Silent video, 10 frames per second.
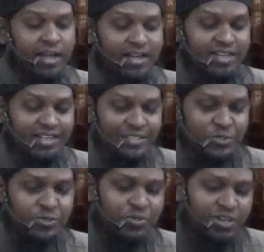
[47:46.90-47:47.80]
And in
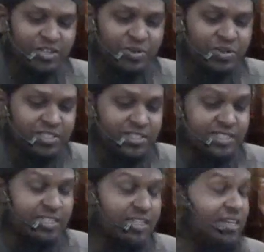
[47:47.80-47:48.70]
this surah, you're going to
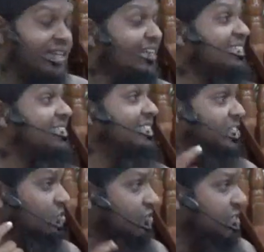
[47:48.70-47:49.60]
see his
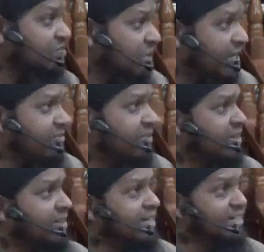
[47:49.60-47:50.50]
disrespect for
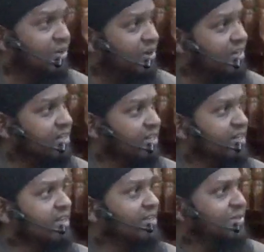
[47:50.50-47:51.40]
Allah. And the
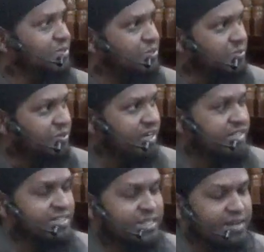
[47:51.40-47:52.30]
other
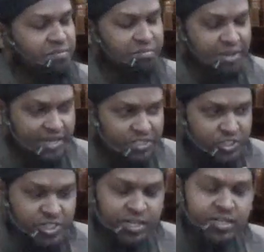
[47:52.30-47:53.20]
surahs that
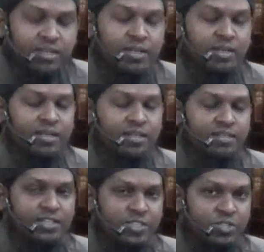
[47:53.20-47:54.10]
mention
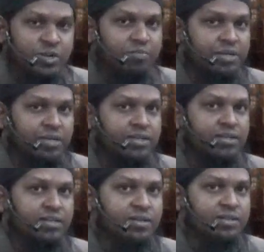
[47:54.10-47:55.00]
this topic,
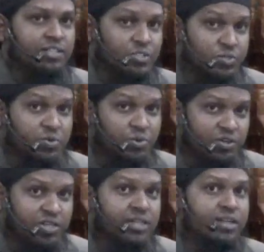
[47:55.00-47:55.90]
this
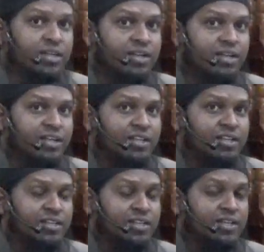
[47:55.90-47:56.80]
story,
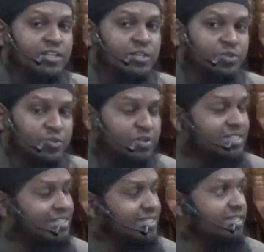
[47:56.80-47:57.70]
you
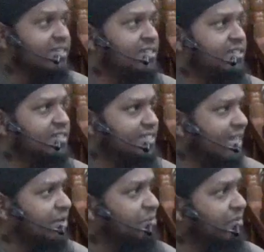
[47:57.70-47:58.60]
don't see the
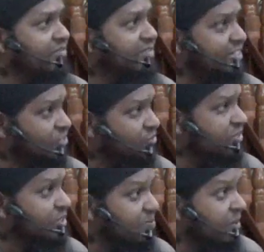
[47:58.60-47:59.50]
type of
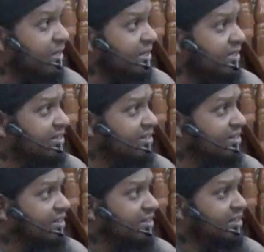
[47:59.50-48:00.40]
disrespect
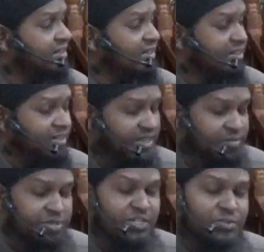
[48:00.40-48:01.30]

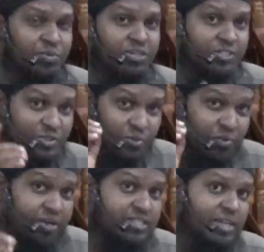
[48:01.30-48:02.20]
Iblis was
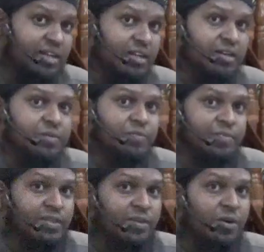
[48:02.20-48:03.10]
towards Allah.
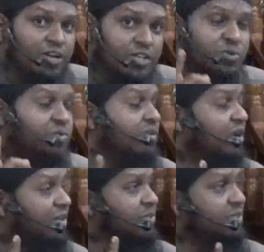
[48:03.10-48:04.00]
All
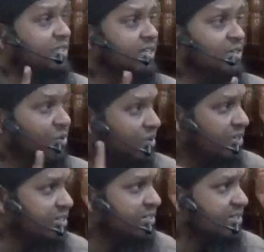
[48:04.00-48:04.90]
you see in
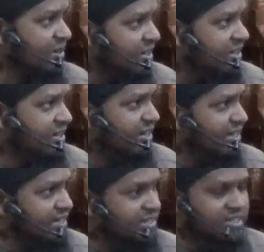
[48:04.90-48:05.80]
those other
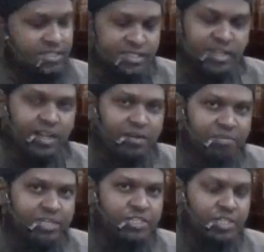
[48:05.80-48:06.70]
instances Allah
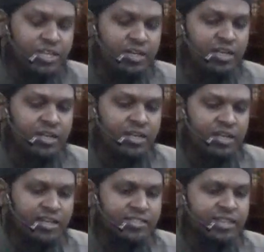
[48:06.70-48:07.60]
mentioned
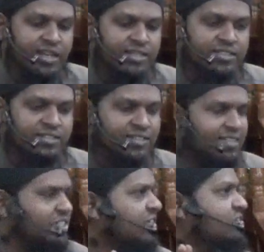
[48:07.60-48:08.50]
is that
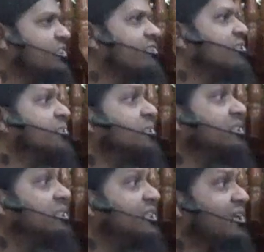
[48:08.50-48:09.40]
he does
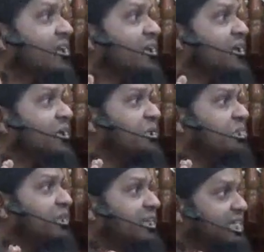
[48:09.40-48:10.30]
refuse.
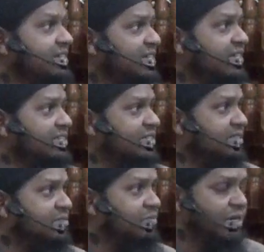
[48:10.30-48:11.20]
But in
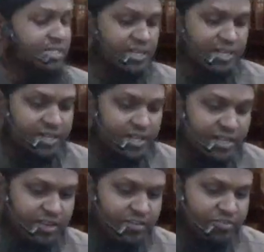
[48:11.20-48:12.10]
this
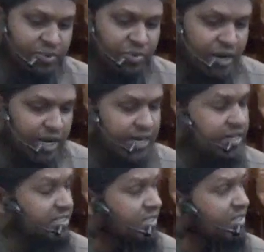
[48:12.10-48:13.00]
particular few
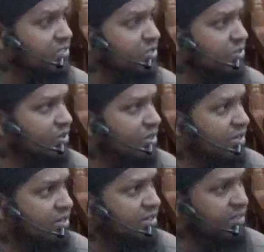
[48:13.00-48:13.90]
ayats in
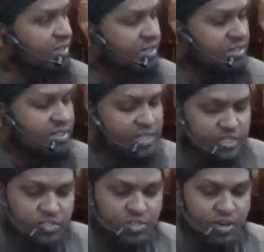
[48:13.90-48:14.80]
Surah Til
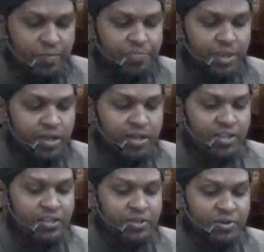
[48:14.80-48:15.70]
Israa,
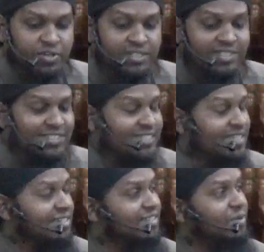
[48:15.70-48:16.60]
you're going to
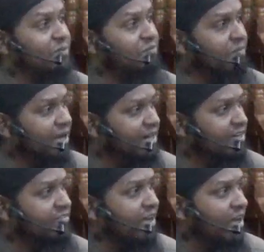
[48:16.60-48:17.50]
see the manner
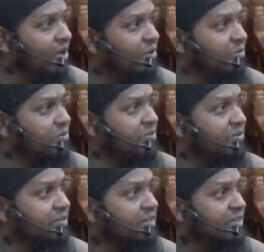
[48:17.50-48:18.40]
of how